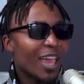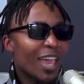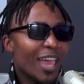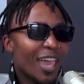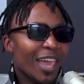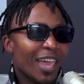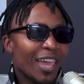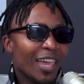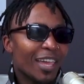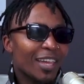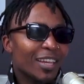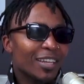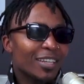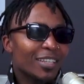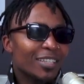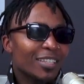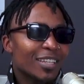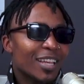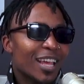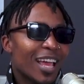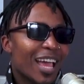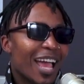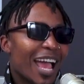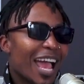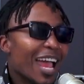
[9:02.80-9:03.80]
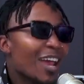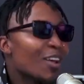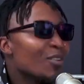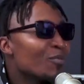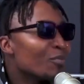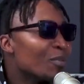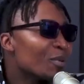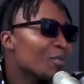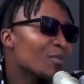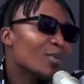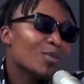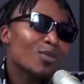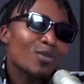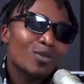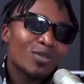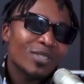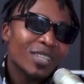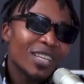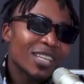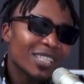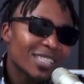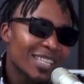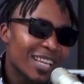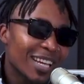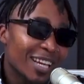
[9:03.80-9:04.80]
And I
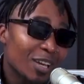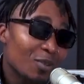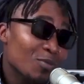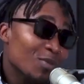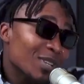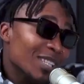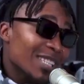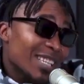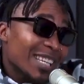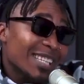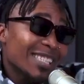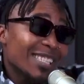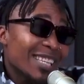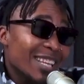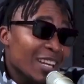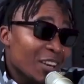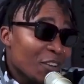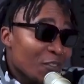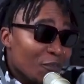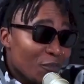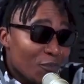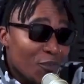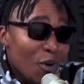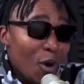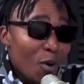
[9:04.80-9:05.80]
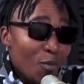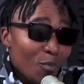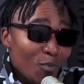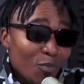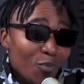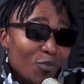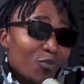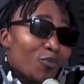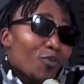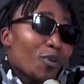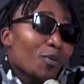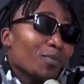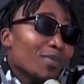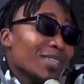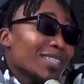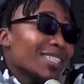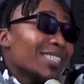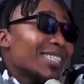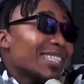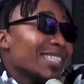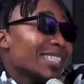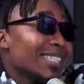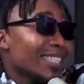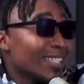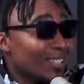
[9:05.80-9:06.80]
remember those days like it was yesterday from
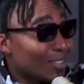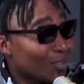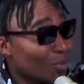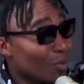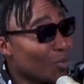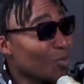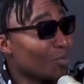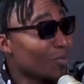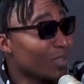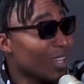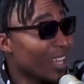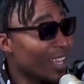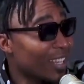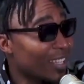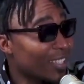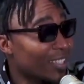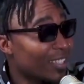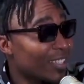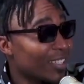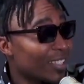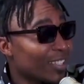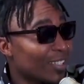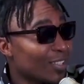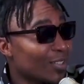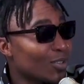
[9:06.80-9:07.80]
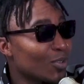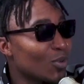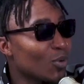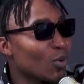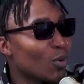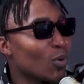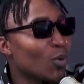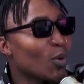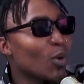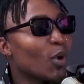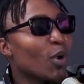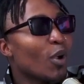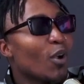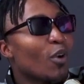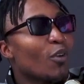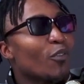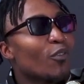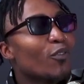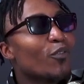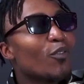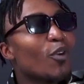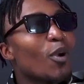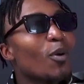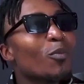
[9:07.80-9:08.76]
the Season Scoop days. Yes.